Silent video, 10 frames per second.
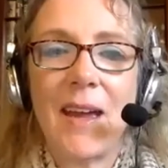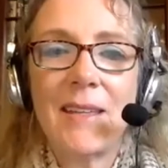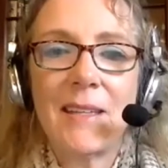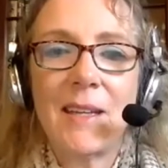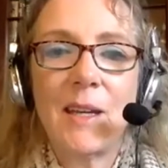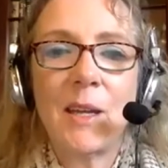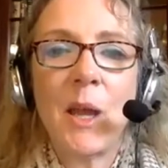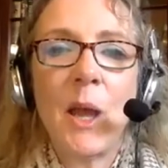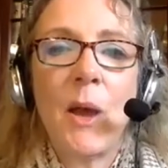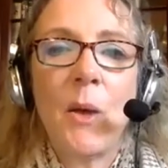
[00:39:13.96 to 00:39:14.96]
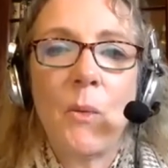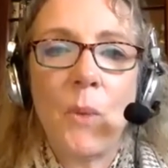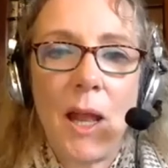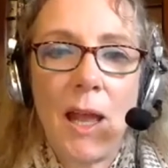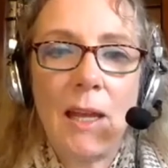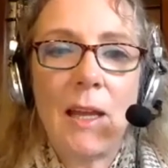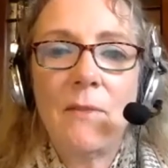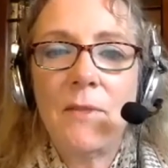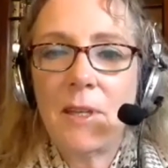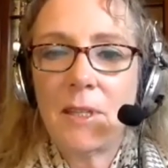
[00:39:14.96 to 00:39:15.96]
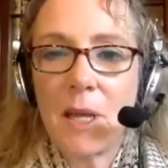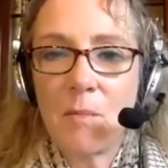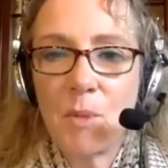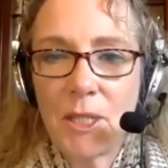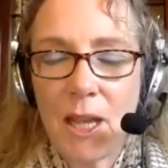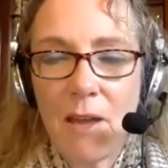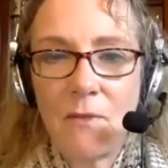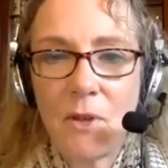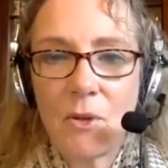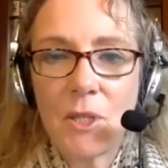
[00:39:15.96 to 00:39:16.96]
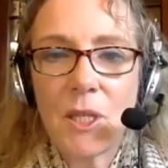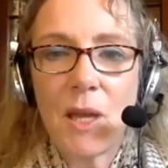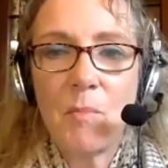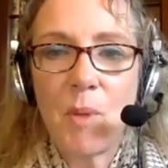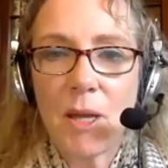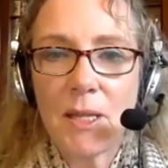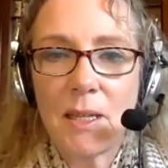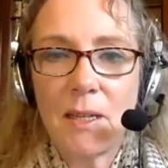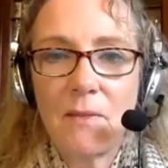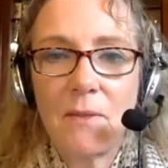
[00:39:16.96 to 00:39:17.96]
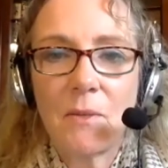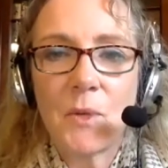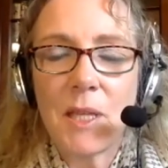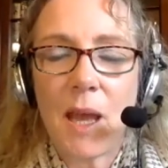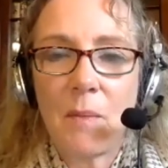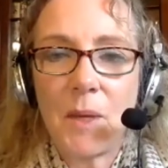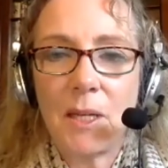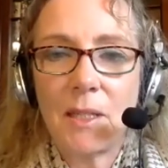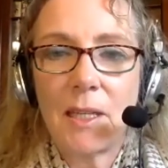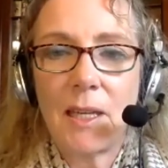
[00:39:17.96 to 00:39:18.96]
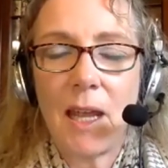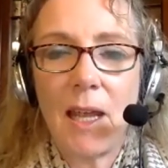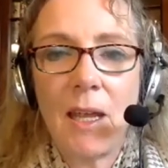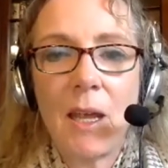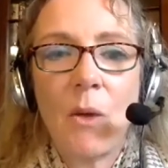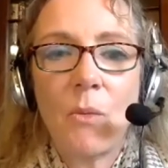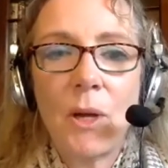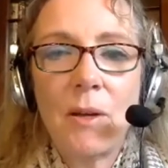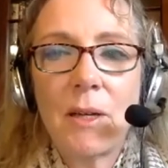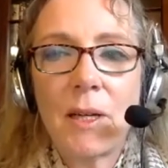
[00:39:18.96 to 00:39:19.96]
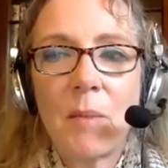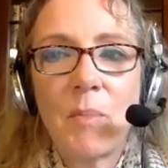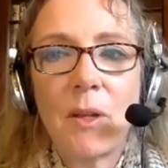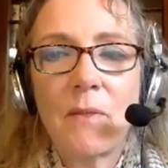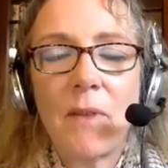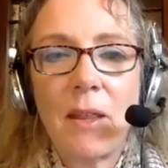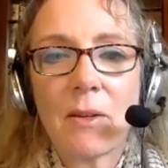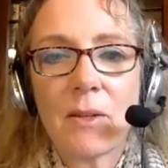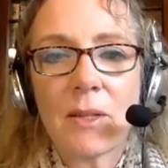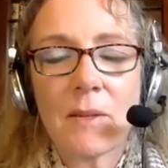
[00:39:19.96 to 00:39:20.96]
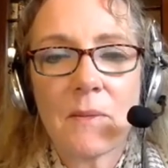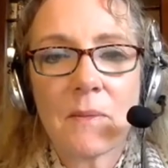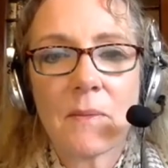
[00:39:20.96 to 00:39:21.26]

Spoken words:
Fascinating. Well, I love that number 10, focus on the positive at what's happening today. What are a couple of others?